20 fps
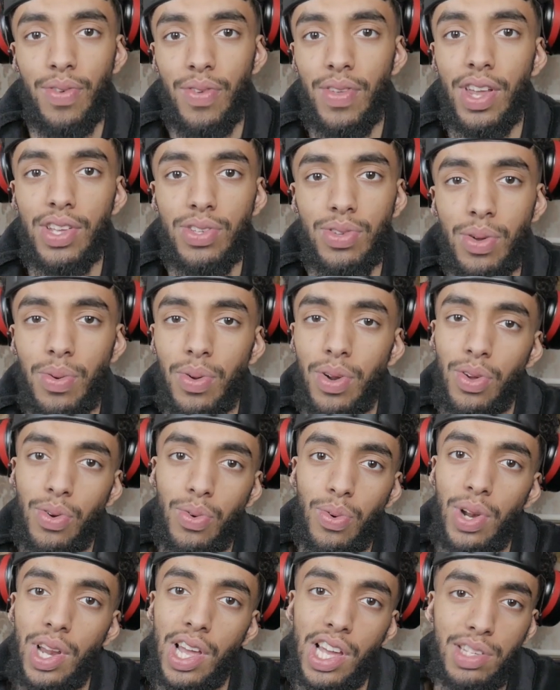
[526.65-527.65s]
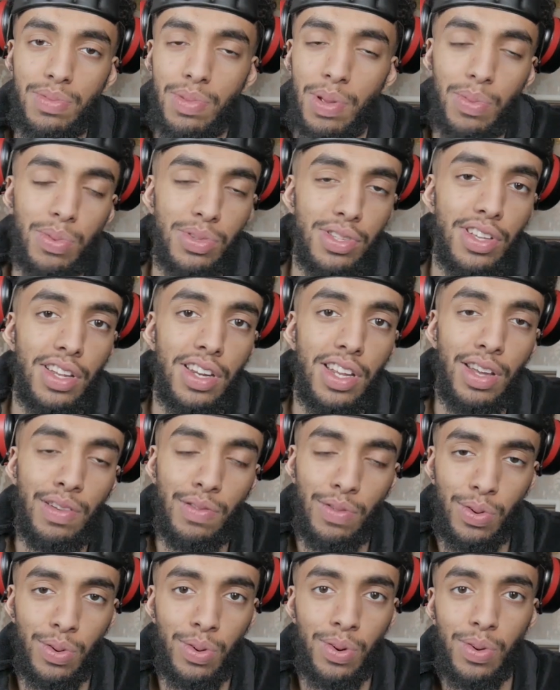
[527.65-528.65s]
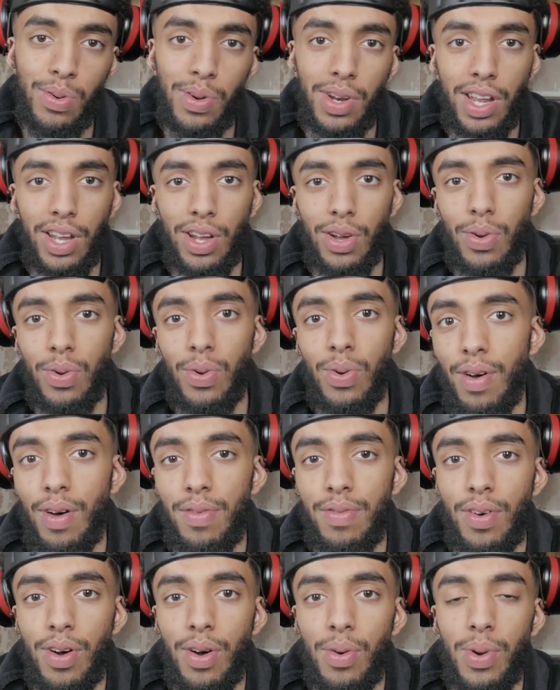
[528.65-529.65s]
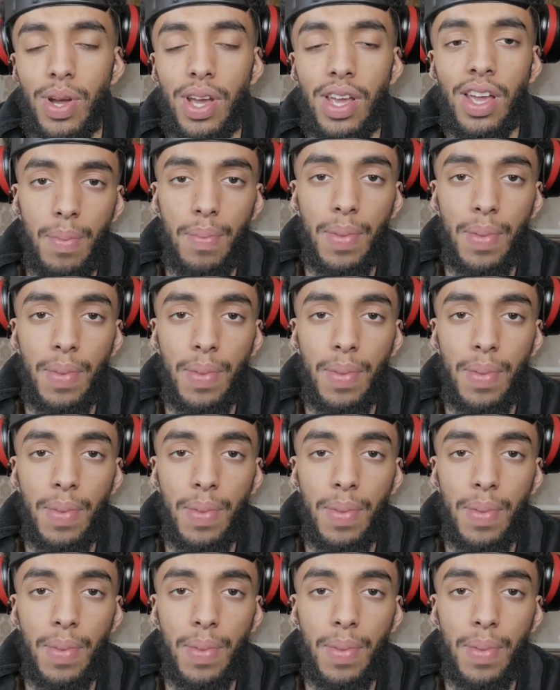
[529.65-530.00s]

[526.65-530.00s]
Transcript: if that's what you want to call it, as people turn evil when they go far away.